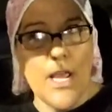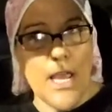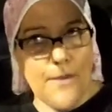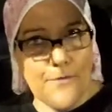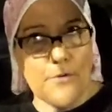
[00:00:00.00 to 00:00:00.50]

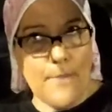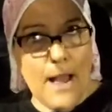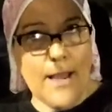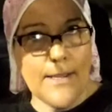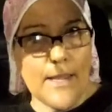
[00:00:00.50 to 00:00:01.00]
if you're
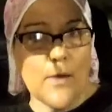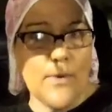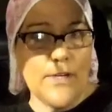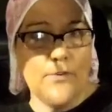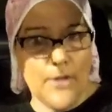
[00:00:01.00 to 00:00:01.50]
buying like
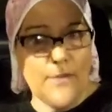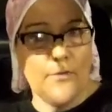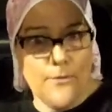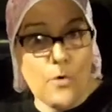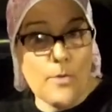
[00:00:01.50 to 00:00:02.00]
we do for
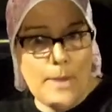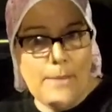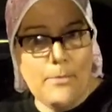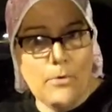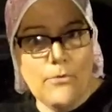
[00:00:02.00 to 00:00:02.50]
4
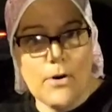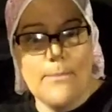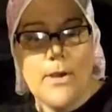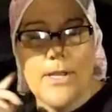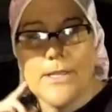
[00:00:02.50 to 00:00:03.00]
people for a
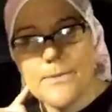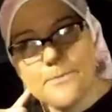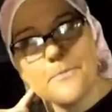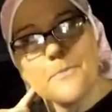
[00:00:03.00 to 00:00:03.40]
month.